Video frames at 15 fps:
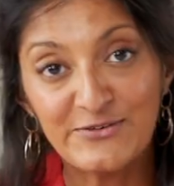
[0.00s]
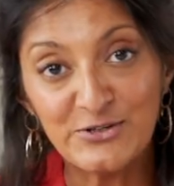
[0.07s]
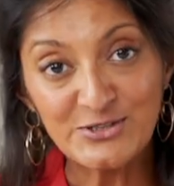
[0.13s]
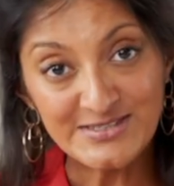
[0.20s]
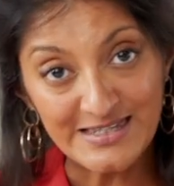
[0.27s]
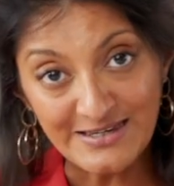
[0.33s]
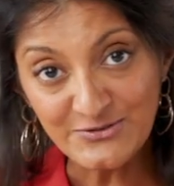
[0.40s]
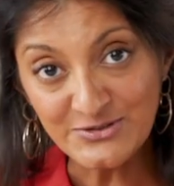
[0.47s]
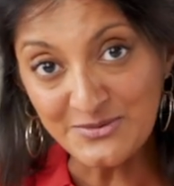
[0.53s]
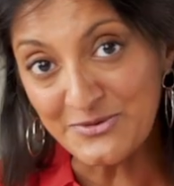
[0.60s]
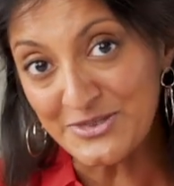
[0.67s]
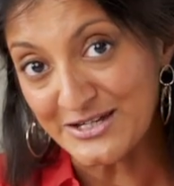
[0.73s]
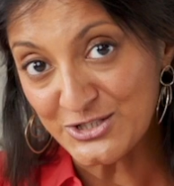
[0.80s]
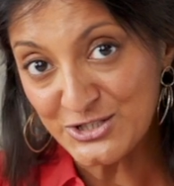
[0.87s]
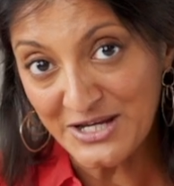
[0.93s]
If you save some of
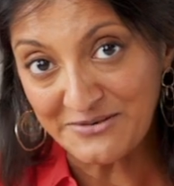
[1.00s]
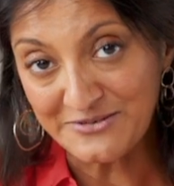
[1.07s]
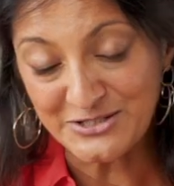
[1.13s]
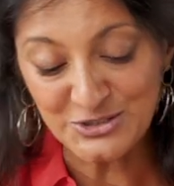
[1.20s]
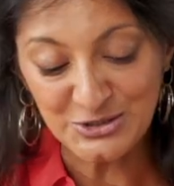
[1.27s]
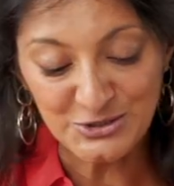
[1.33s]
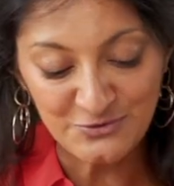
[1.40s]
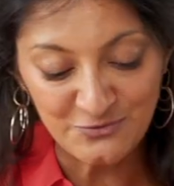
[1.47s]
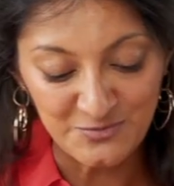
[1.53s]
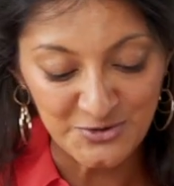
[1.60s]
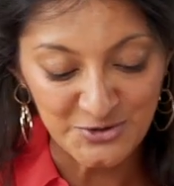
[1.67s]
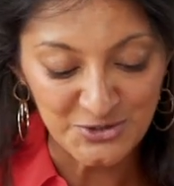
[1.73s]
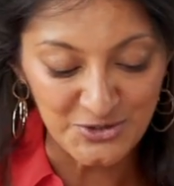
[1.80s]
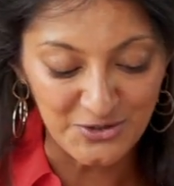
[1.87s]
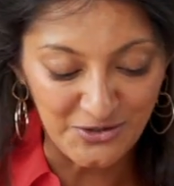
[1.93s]
that cherry juice from the
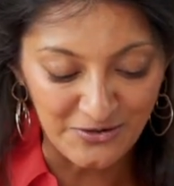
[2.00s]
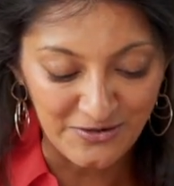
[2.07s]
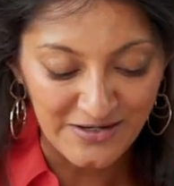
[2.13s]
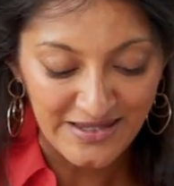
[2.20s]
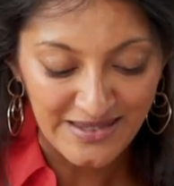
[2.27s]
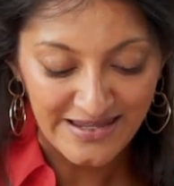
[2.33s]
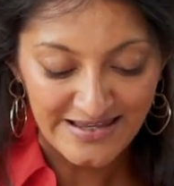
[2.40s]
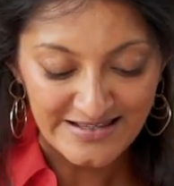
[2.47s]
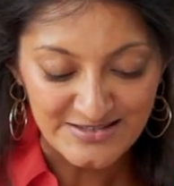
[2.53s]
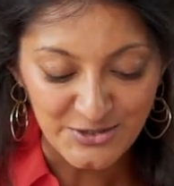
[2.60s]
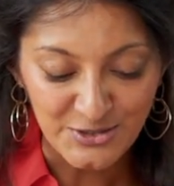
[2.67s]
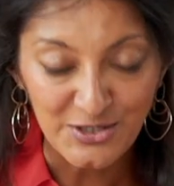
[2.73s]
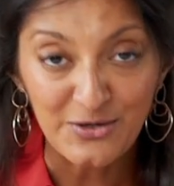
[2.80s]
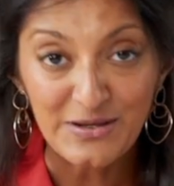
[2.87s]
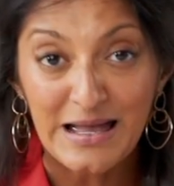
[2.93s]
jar, it's
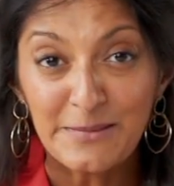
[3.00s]
going to look